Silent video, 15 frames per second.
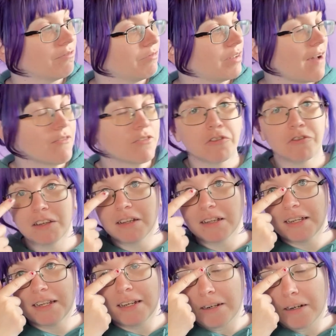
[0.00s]
have a
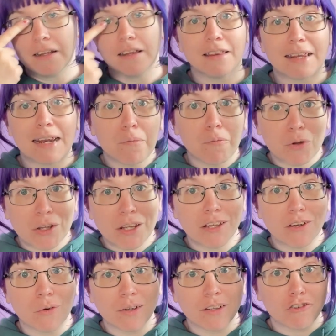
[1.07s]
feeling that I'm really
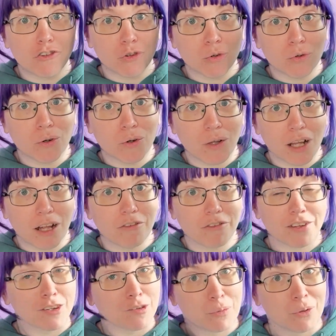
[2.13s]
going to love
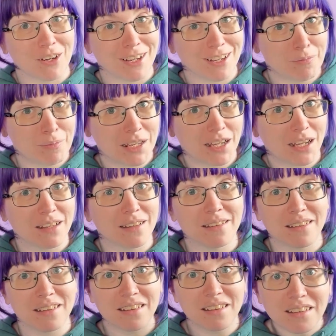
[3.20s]
this book
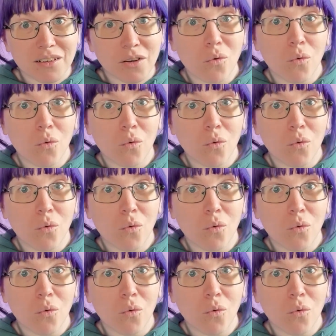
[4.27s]
because